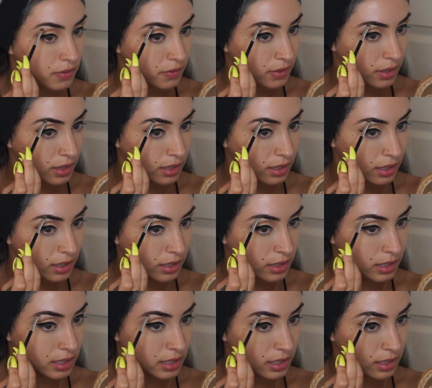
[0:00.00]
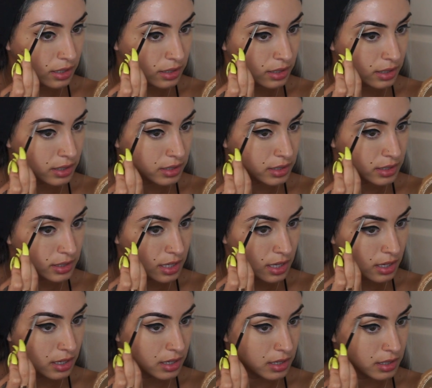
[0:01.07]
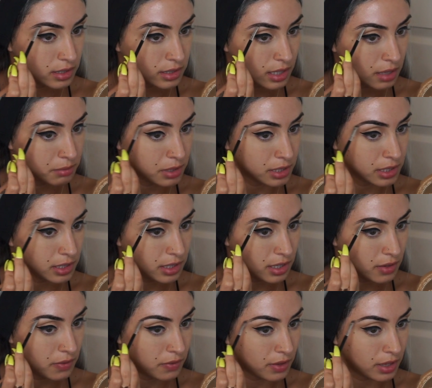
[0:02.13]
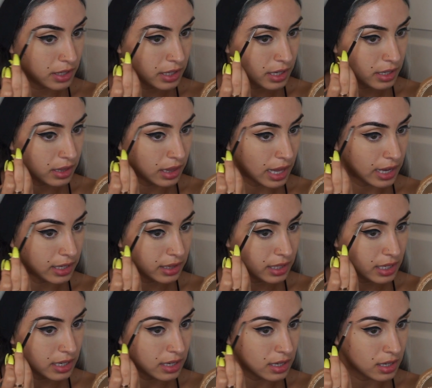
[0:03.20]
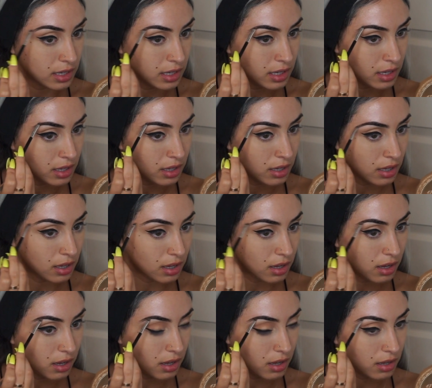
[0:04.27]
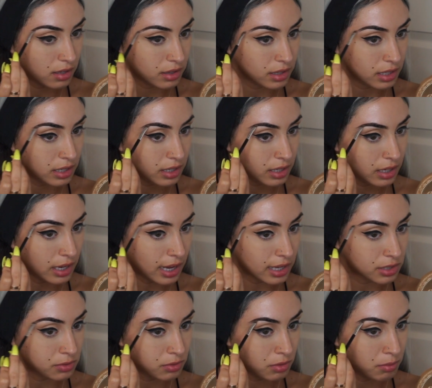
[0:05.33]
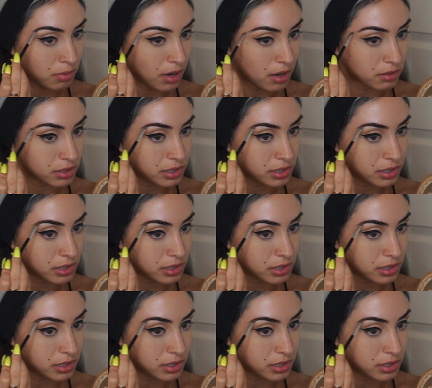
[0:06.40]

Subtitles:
Fill in the sides. I'm just literally filling in lightly all the natural brow